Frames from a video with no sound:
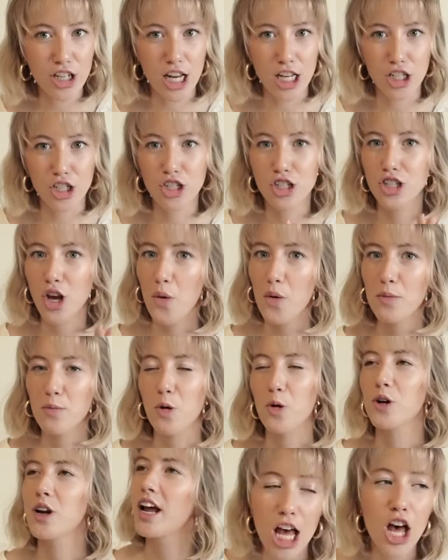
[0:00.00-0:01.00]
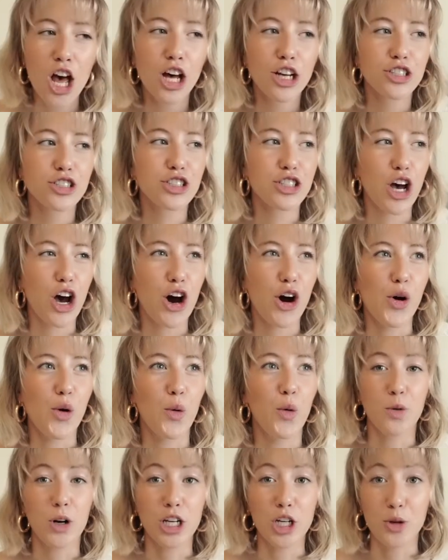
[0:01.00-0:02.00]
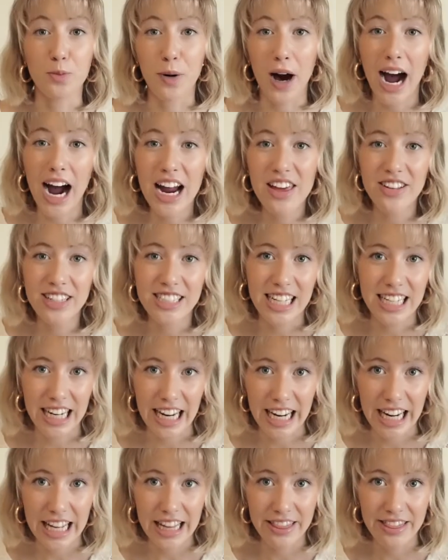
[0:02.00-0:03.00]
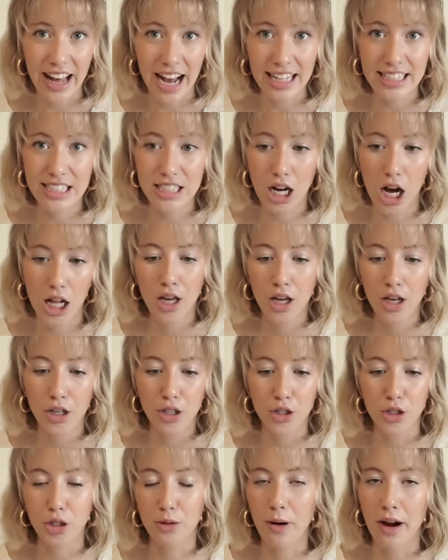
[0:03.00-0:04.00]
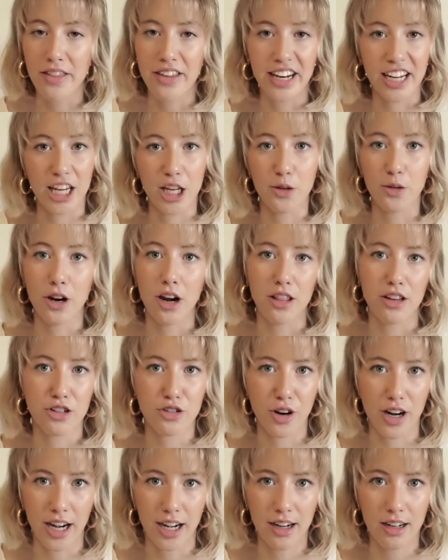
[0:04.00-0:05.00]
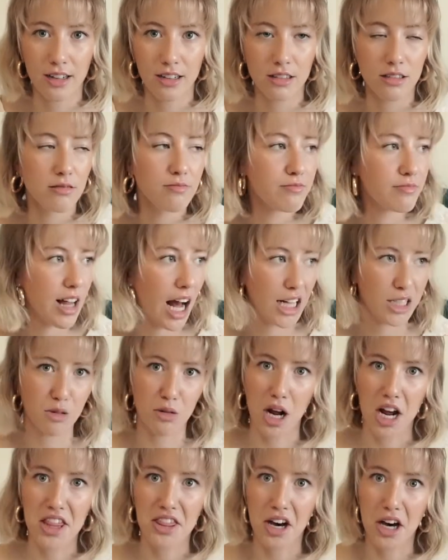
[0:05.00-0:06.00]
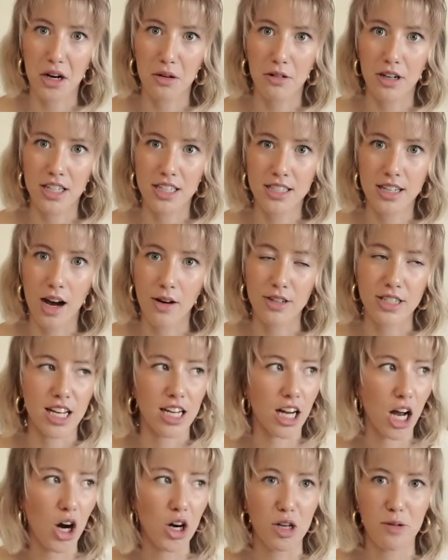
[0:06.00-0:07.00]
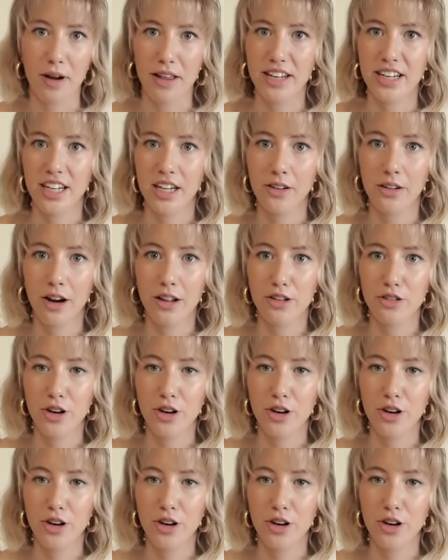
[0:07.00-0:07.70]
is so important. So when you buy the ticket, that's not, you buy the ticket, you get on the train. That's what I thought it was. I was like, oh, you buy the ticket, you get on the